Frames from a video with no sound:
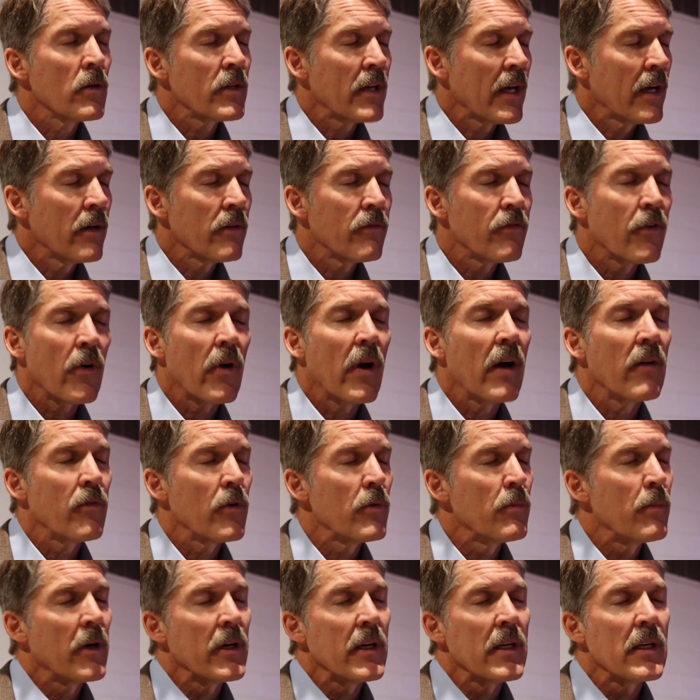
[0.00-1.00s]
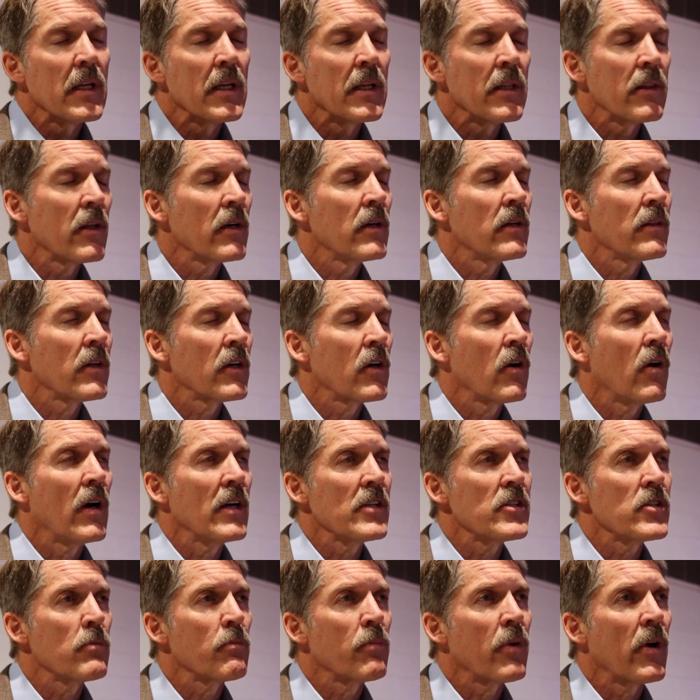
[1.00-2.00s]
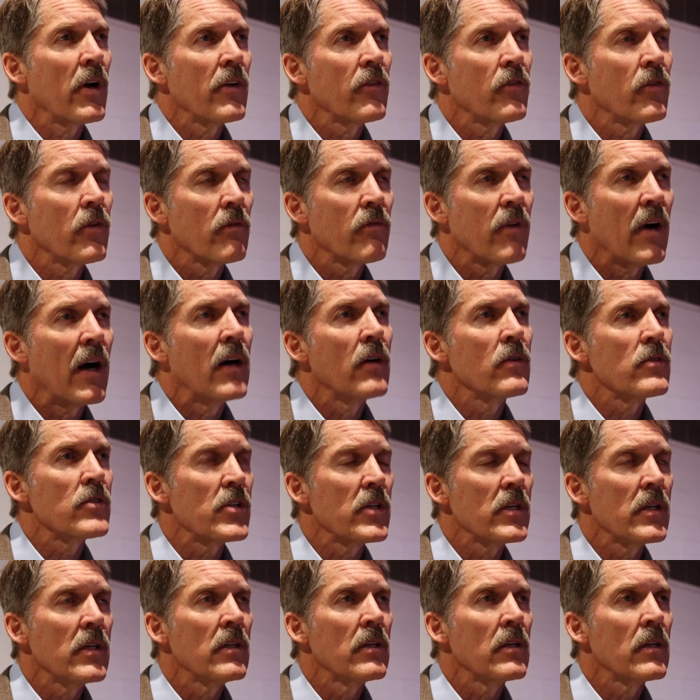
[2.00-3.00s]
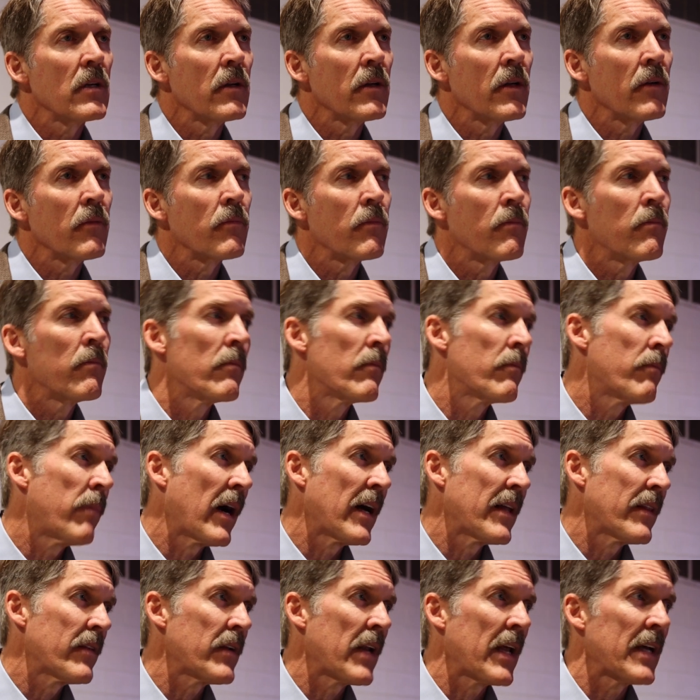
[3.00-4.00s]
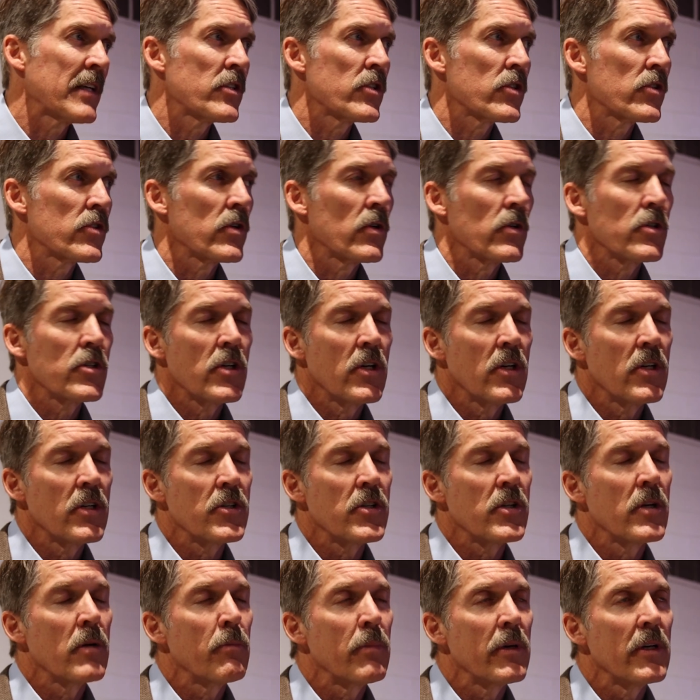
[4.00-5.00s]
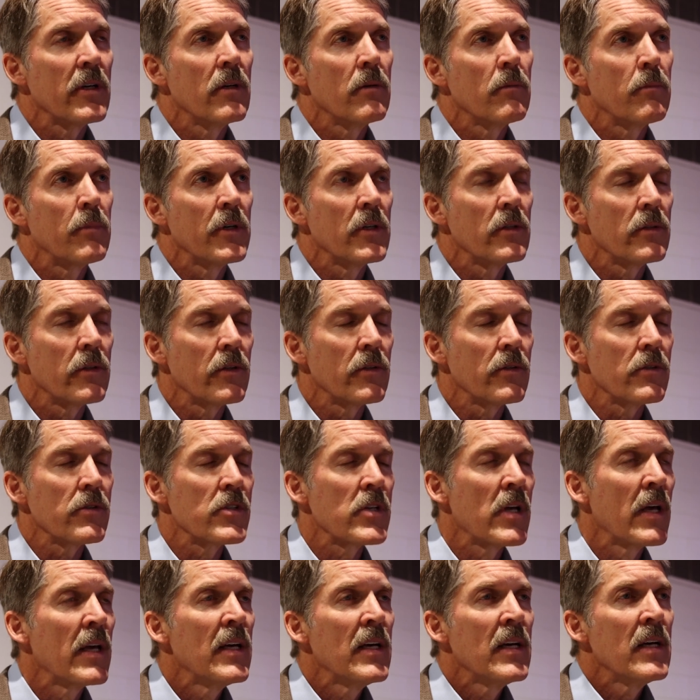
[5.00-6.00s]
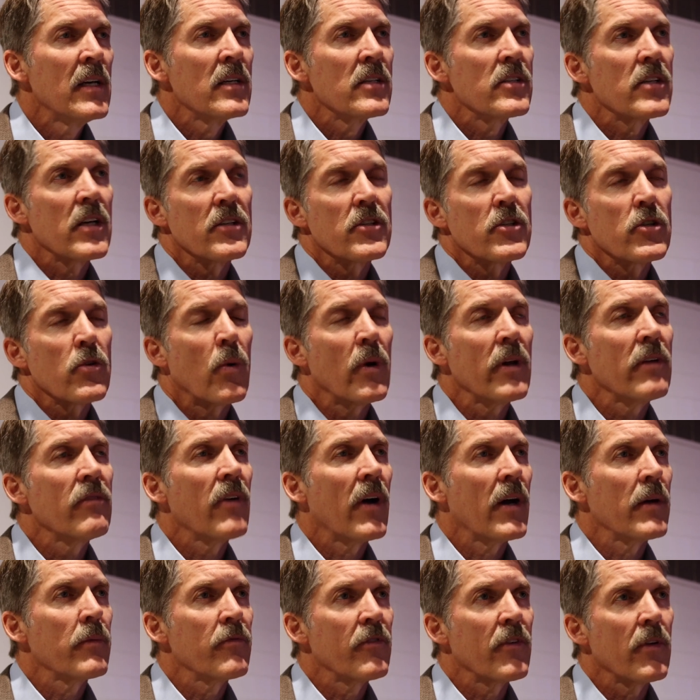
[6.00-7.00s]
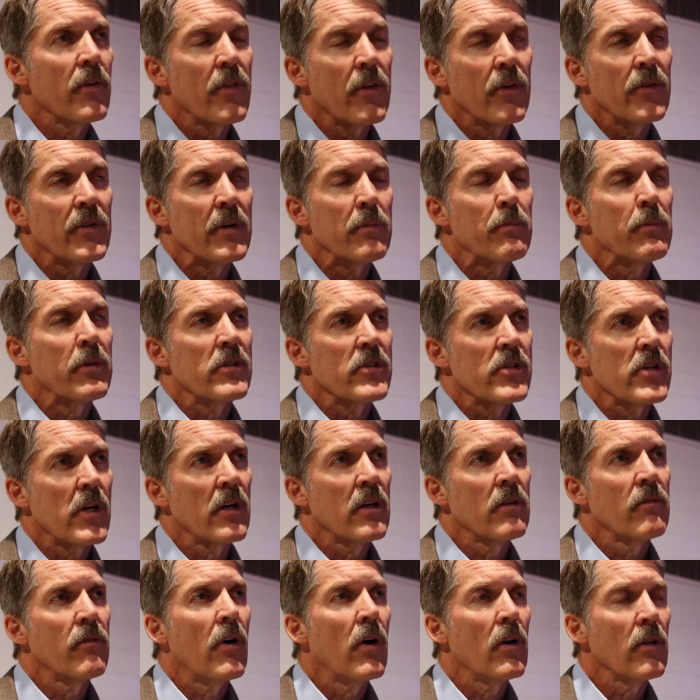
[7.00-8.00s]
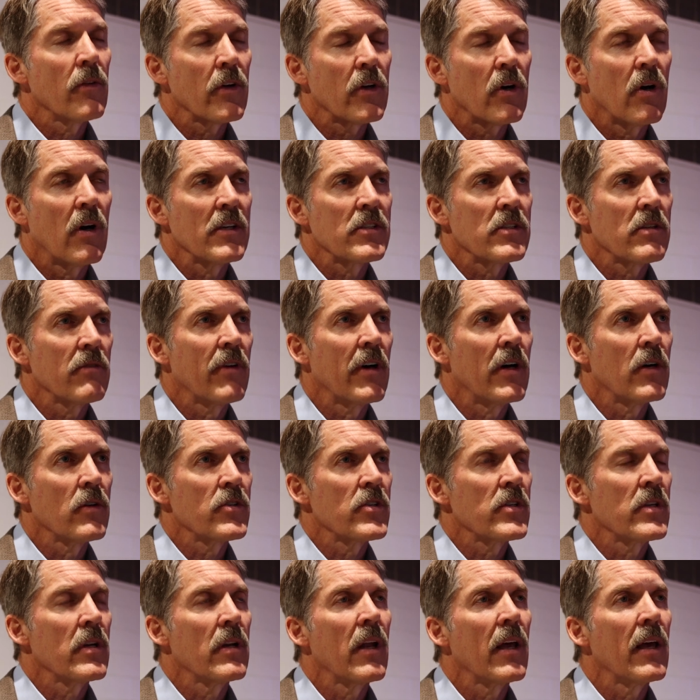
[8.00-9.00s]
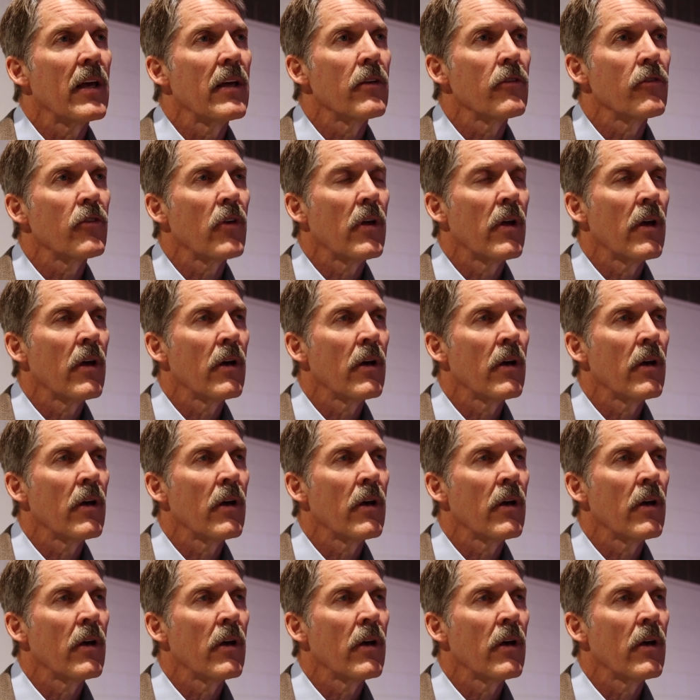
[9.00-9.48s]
Okay, for everybody. The cost and price of housing by the National Association of Builders says 25 to 30% of all the cost of house today is